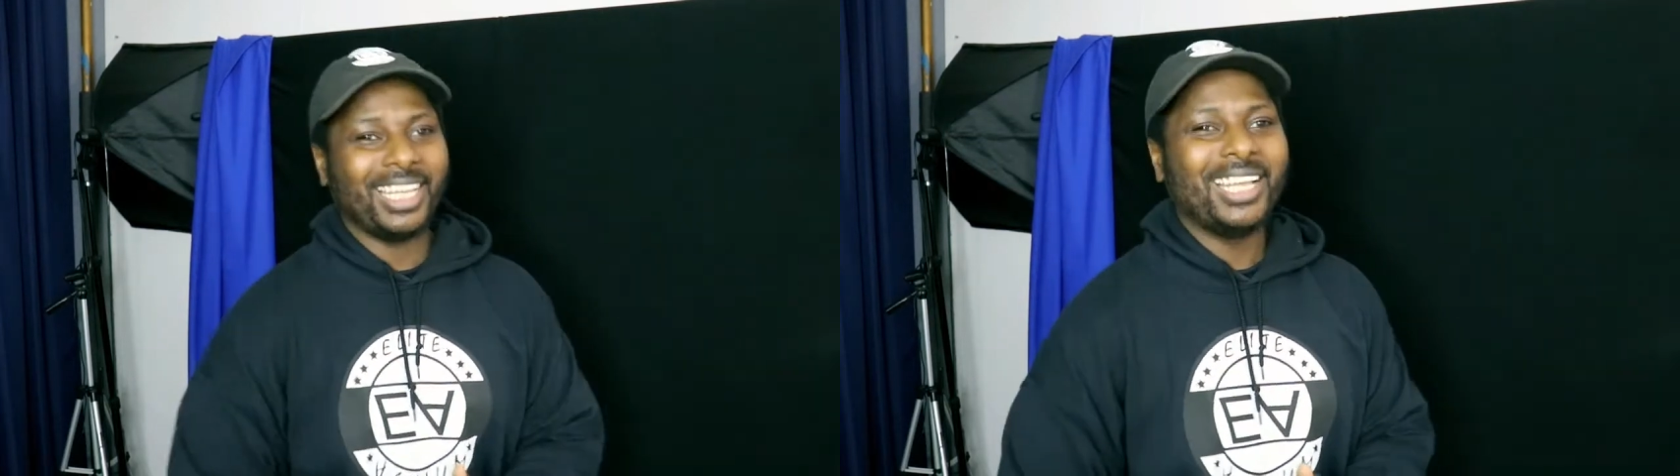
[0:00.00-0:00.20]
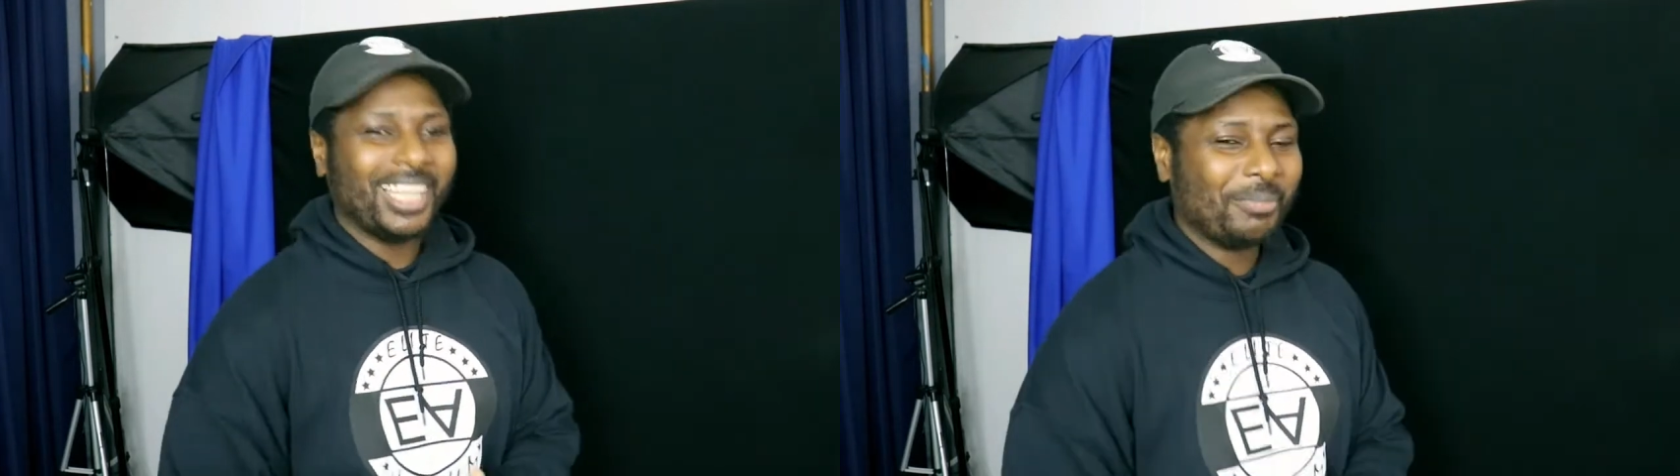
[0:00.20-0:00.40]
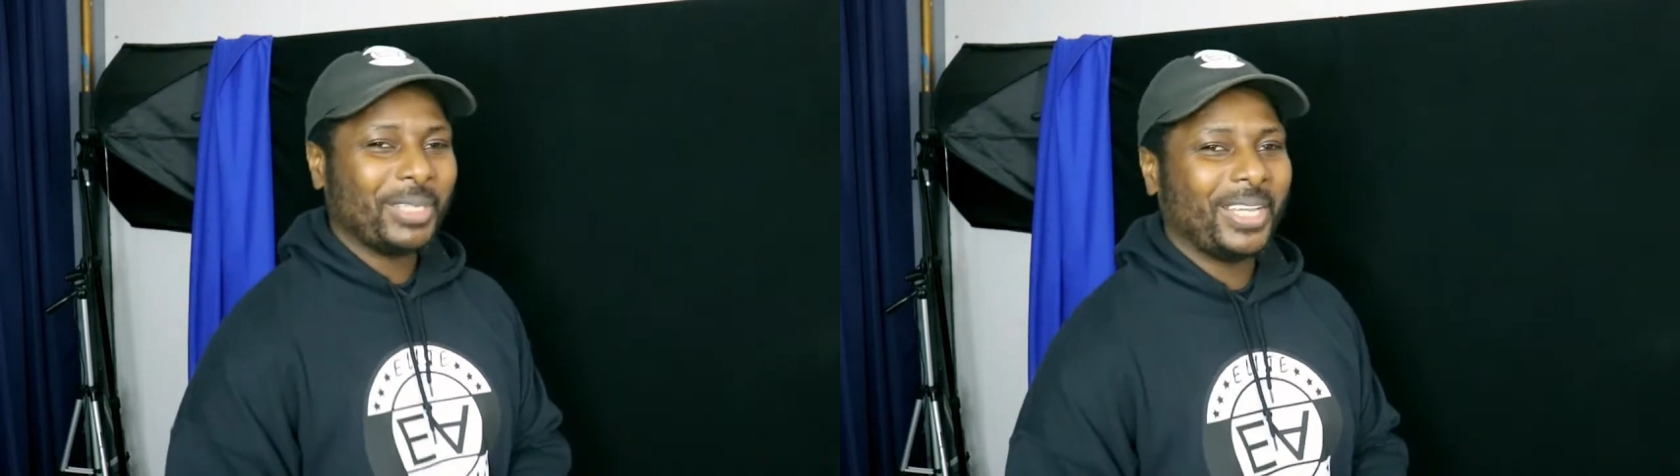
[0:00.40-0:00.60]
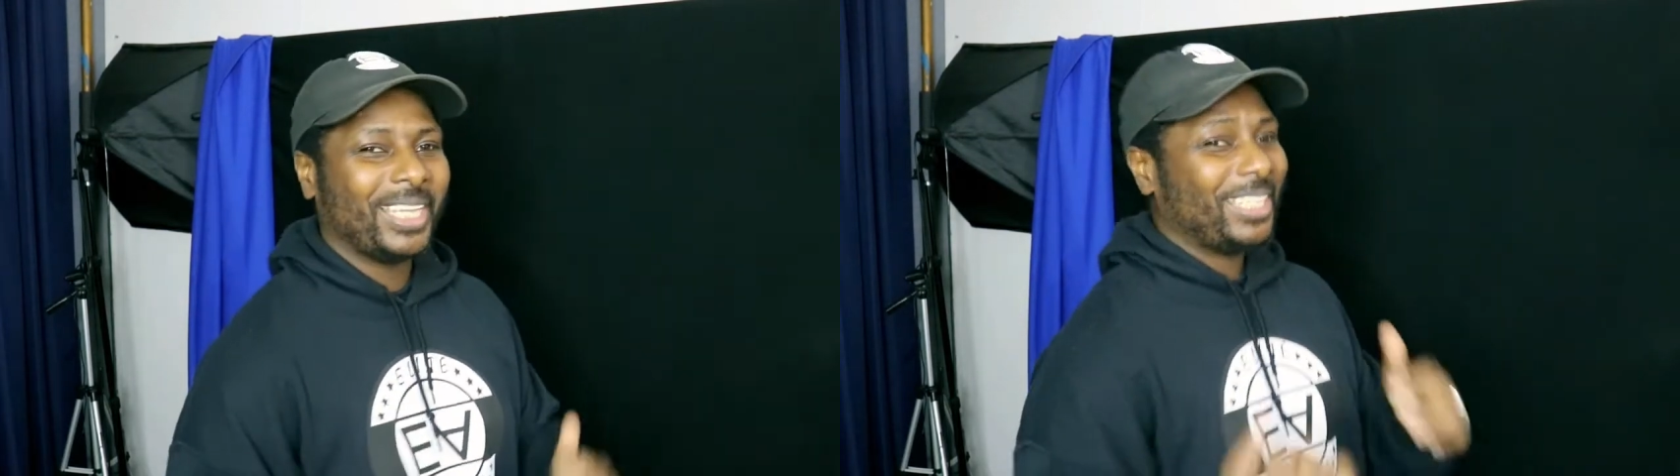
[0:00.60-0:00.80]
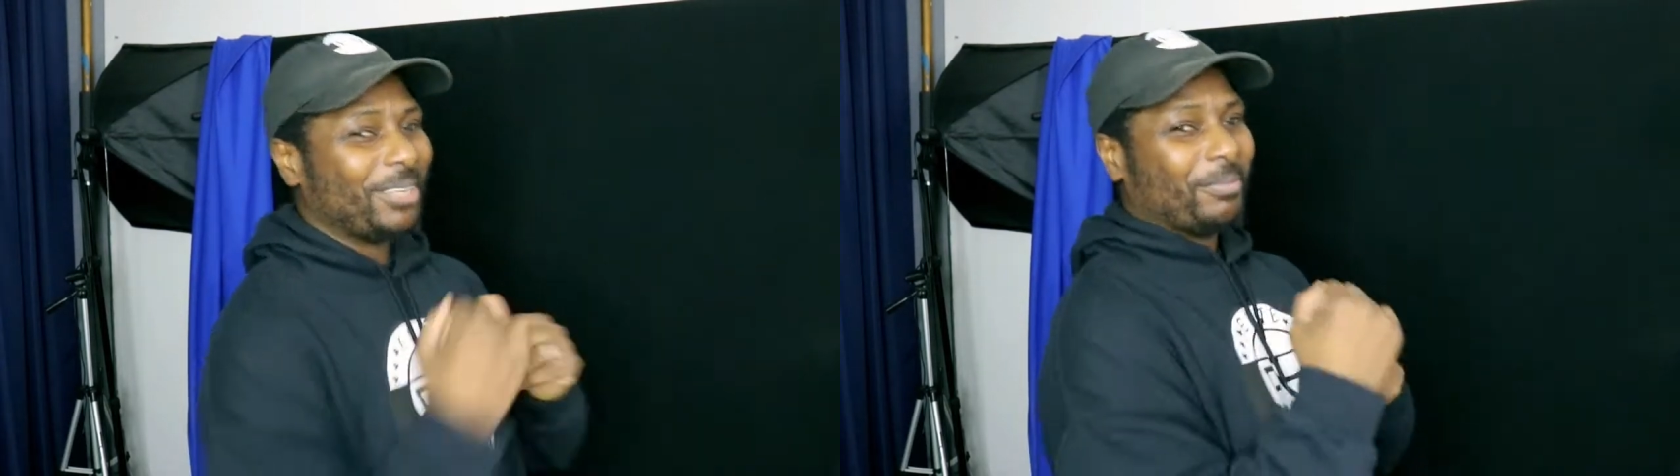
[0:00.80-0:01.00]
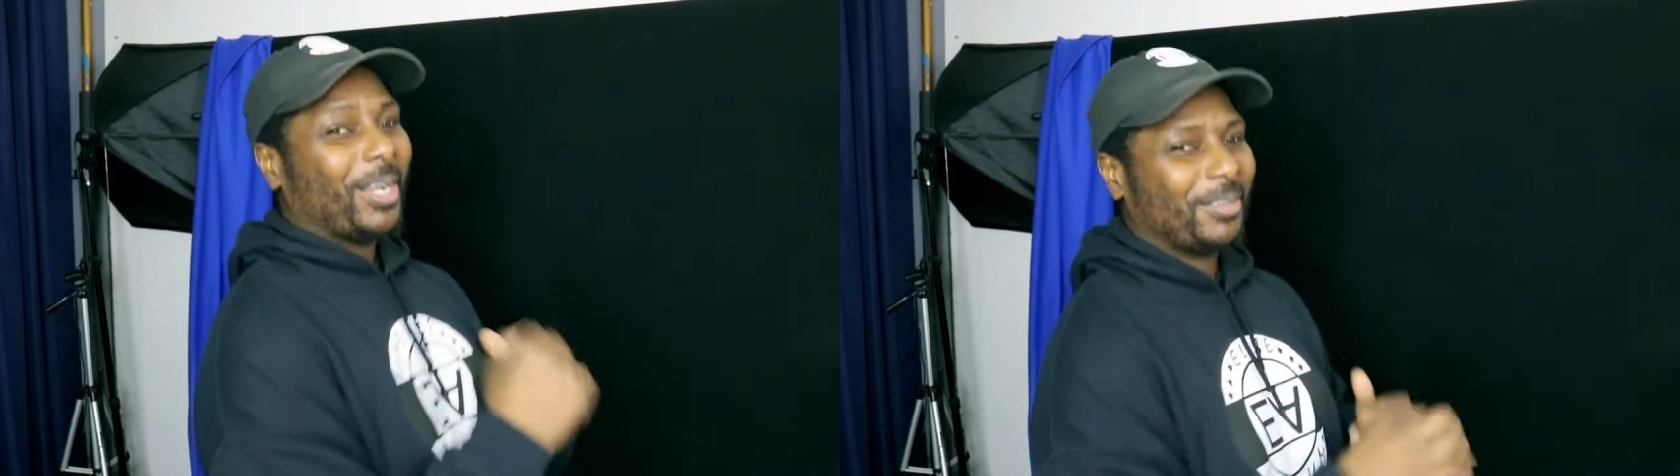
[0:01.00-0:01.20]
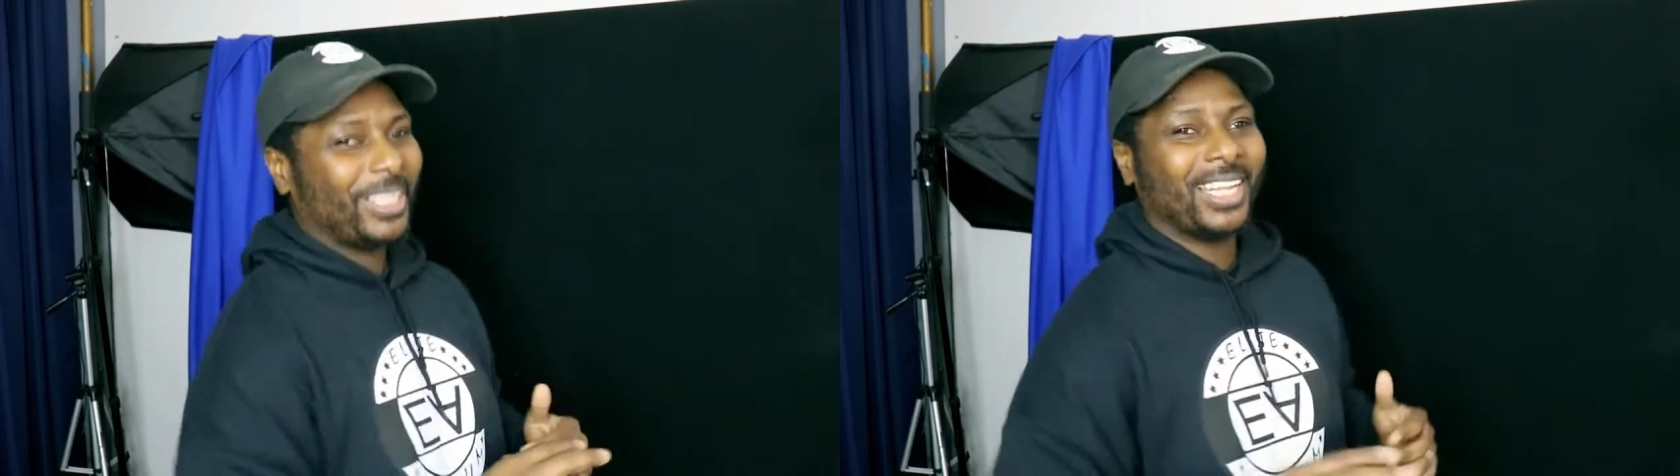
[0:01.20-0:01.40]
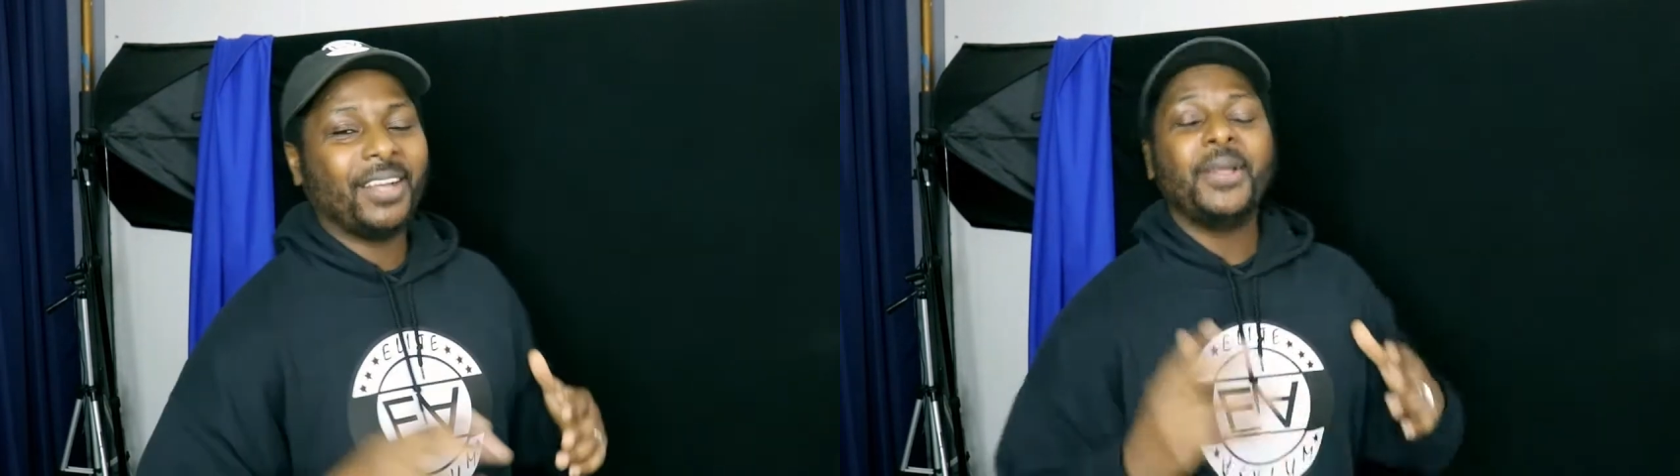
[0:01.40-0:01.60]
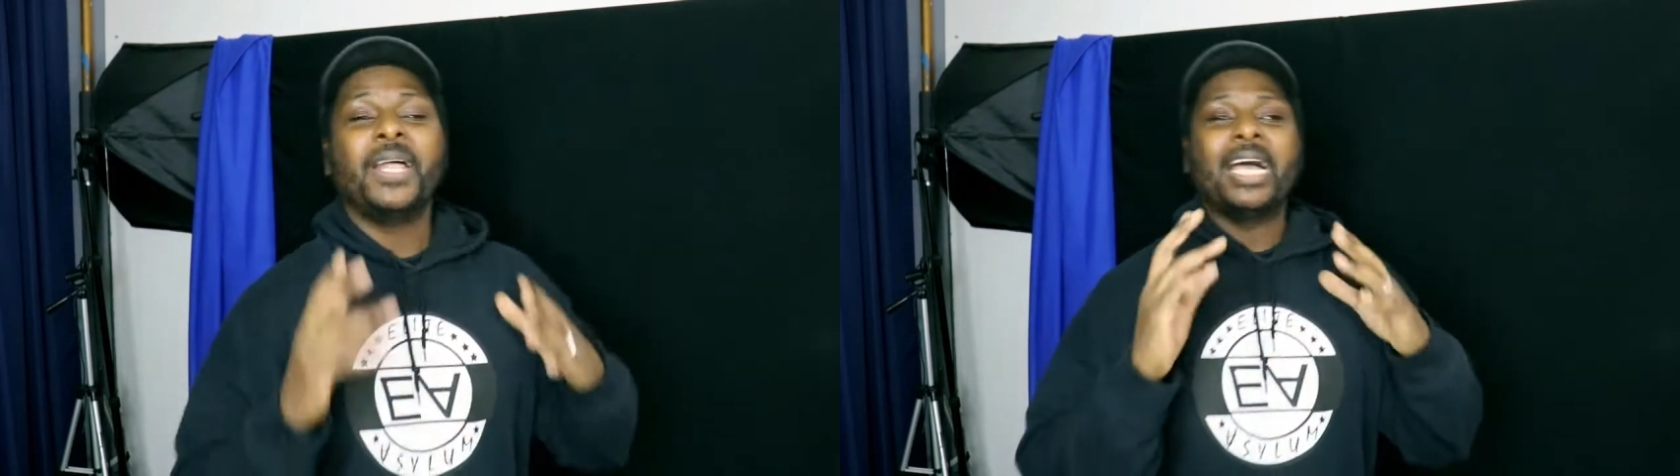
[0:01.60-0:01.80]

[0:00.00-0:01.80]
I'm gonna hit them up, you know,